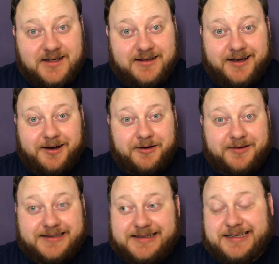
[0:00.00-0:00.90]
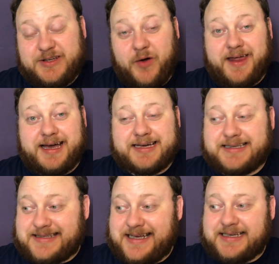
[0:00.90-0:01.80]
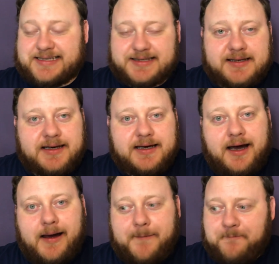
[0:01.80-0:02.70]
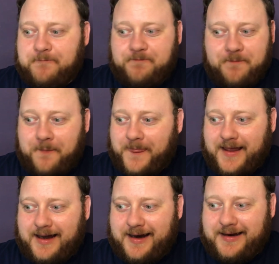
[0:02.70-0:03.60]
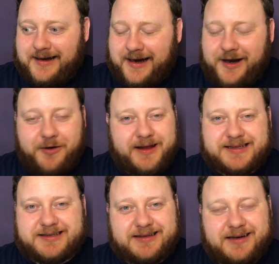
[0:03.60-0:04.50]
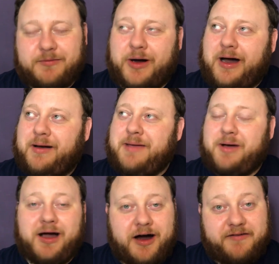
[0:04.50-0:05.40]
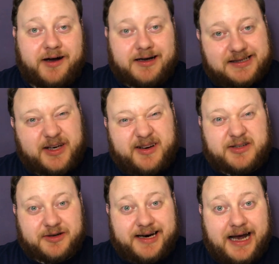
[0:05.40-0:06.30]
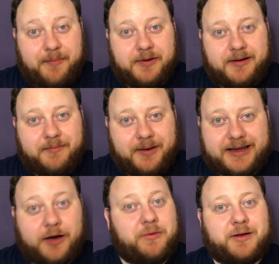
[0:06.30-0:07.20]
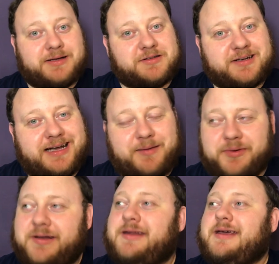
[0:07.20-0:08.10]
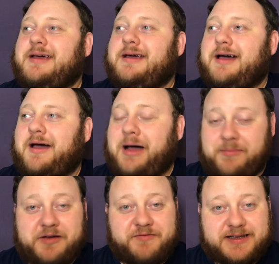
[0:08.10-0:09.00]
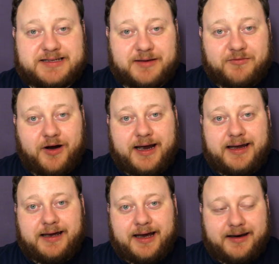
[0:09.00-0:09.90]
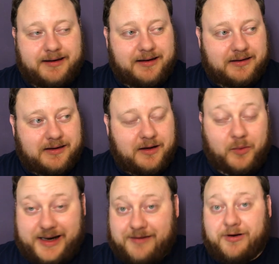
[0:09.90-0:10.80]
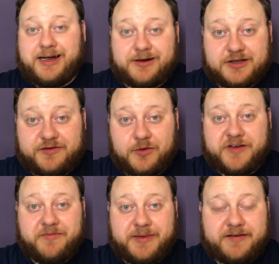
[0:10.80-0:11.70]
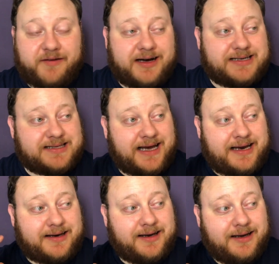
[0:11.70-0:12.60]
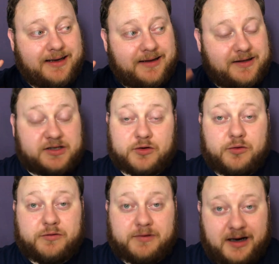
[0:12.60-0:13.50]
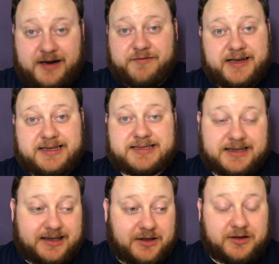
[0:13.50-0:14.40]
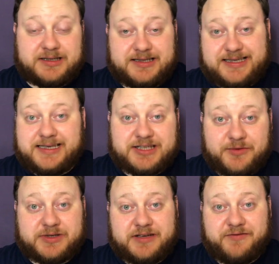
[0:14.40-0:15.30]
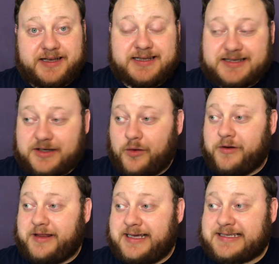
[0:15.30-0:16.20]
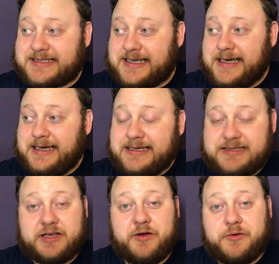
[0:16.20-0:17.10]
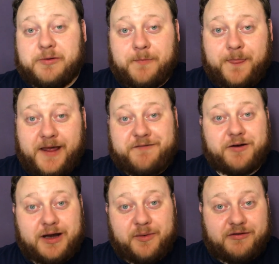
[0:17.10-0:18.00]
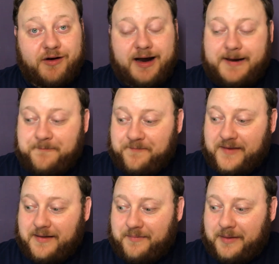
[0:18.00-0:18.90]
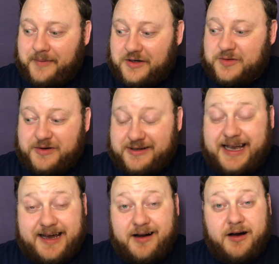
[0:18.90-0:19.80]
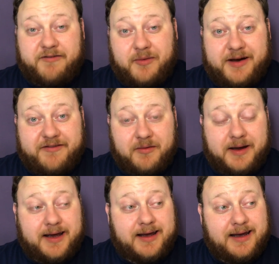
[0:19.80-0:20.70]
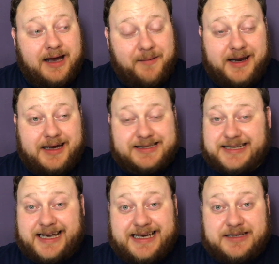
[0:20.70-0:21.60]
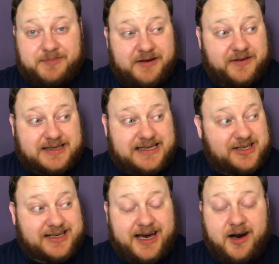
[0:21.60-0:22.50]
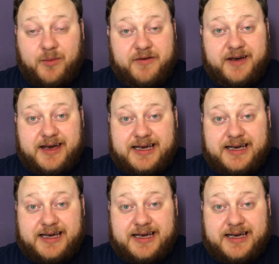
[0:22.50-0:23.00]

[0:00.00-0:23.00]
You know, it's not that, it's this. And I know that's, well, in my heart of hearts, I know that's not going to happen. But I don't know that's not going to happen. I'm convinced I'm right and that we're right because you've all given me advice and the school are convinced and the doctor said she was convinced and all of this. So I feel like we're right. But because we're a day and a half away from it, I mean, as I say, he's oblivious. He's just getting on with it.